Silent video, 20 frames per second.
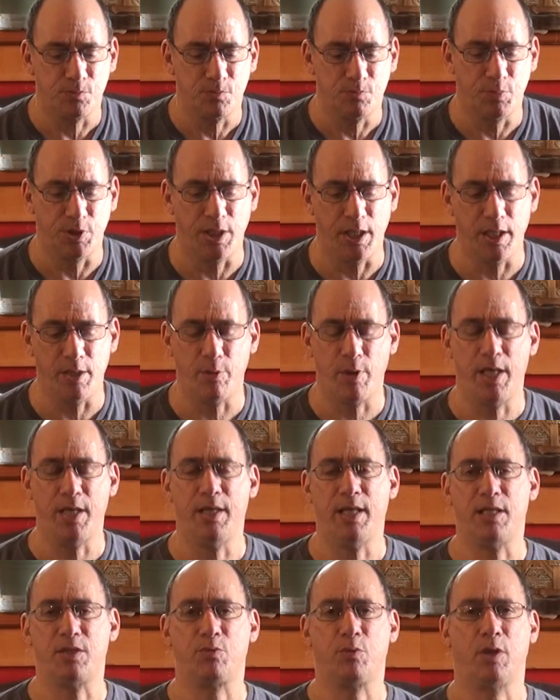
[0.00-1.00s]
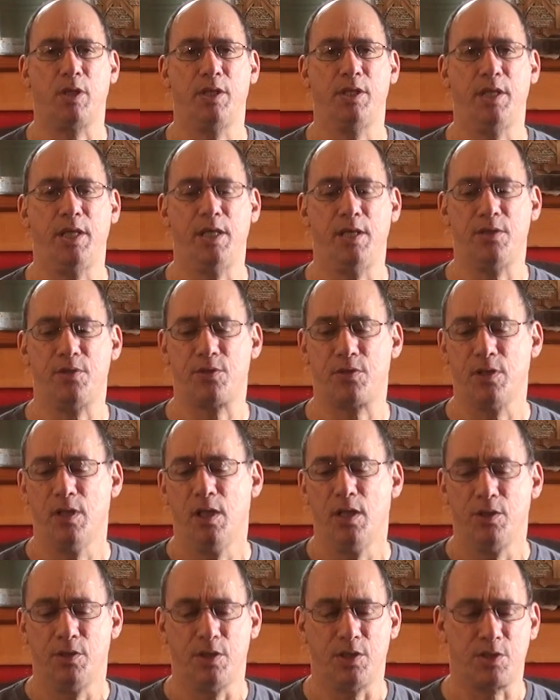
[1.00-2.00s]
But anyway, that's what it is.
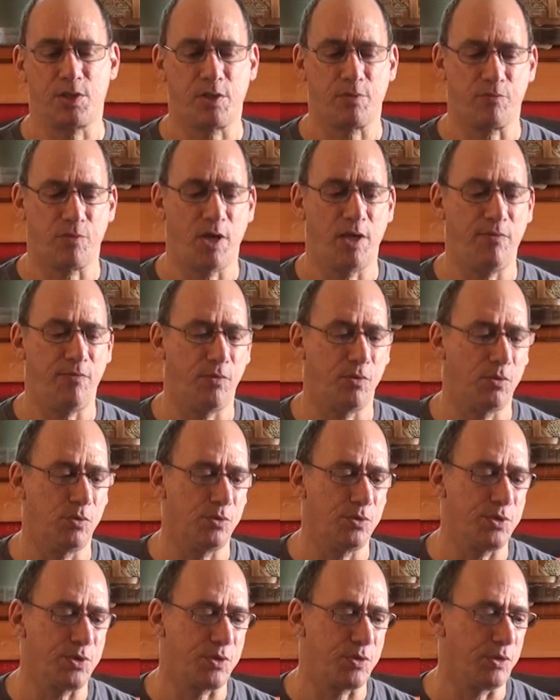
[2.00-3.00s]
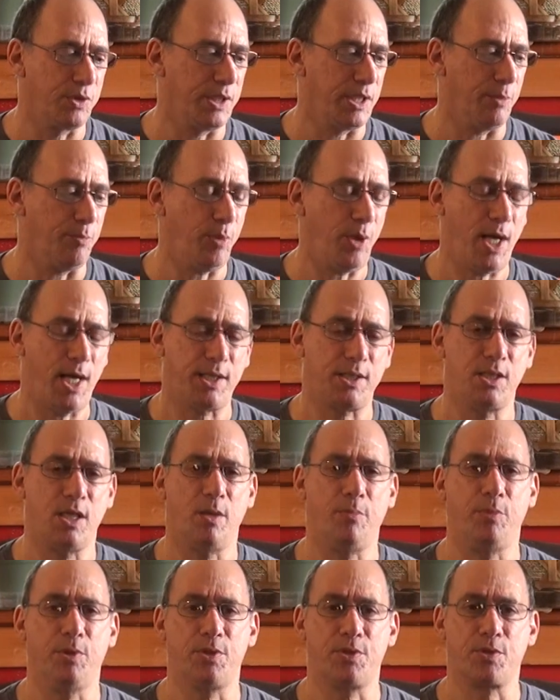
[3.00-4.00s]
This rifle is going to get packed
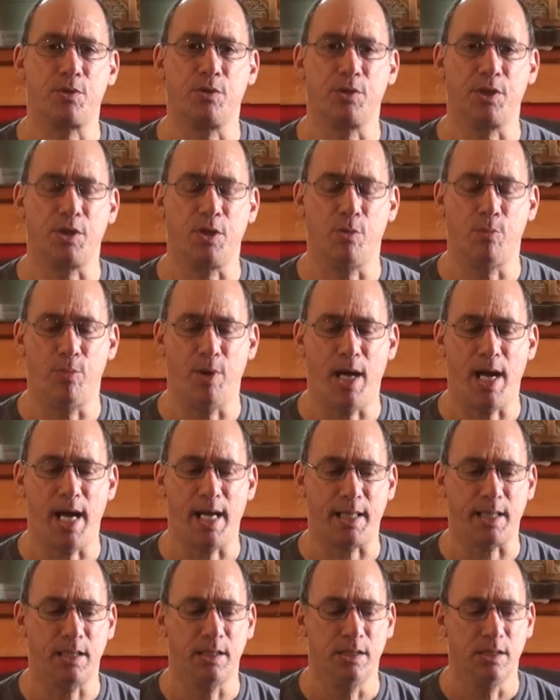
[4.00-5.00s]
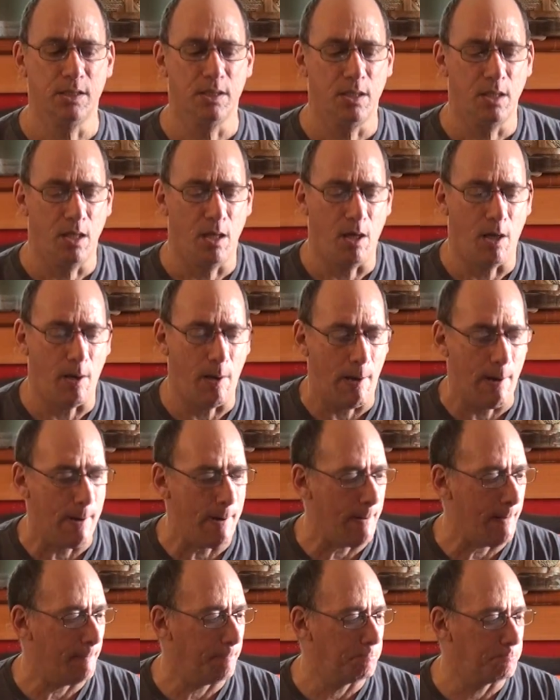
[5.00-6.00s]
up. It's going to go back.
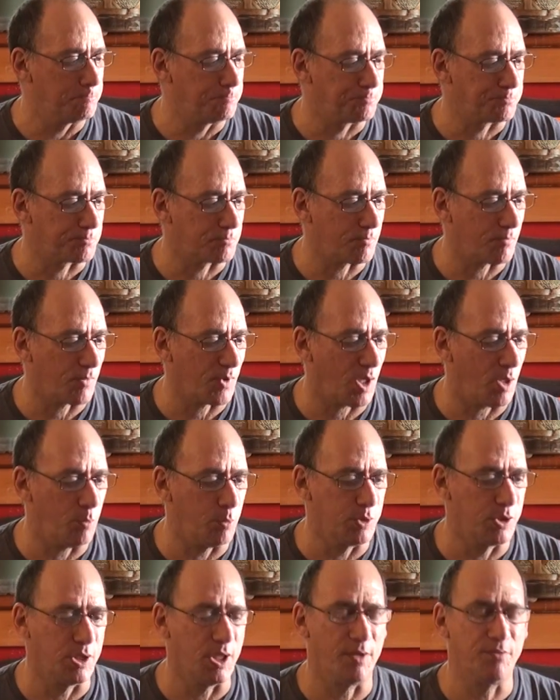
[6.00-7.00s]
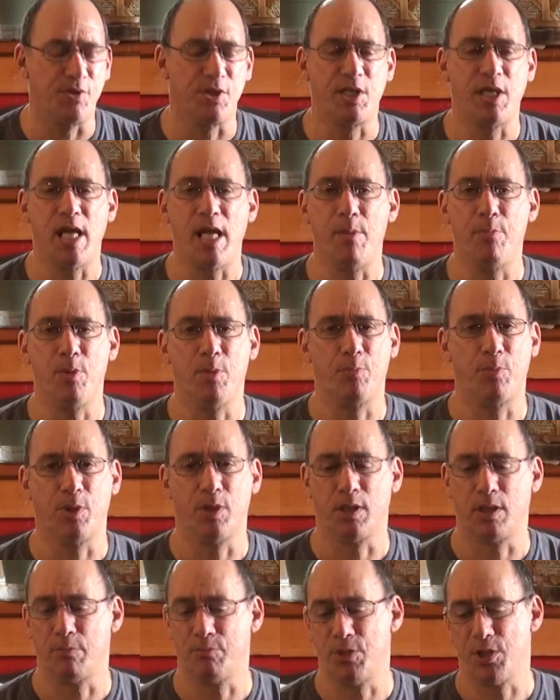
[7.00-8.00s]
I would love to keep it,
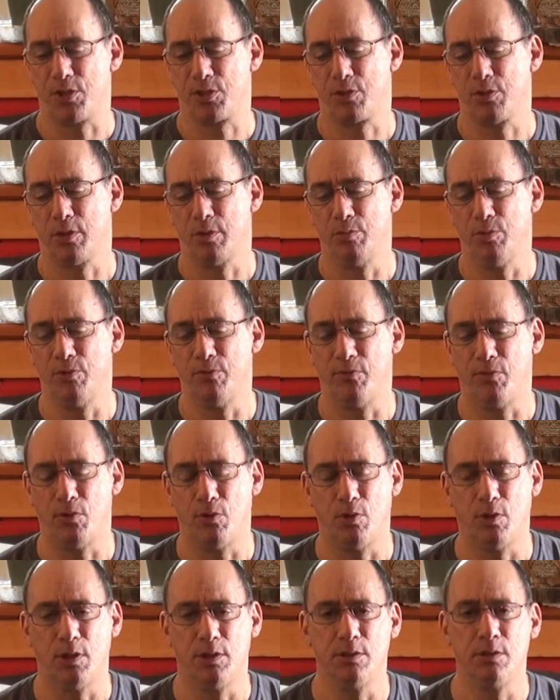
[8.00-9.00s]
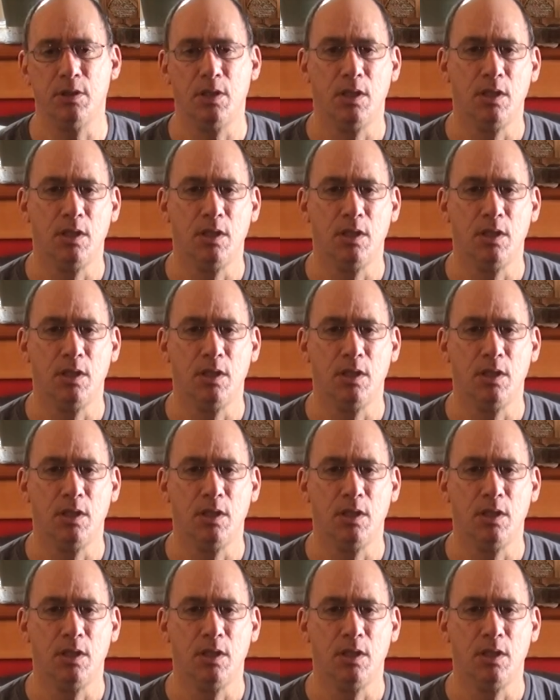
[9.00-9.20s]
but I'm just going to move on.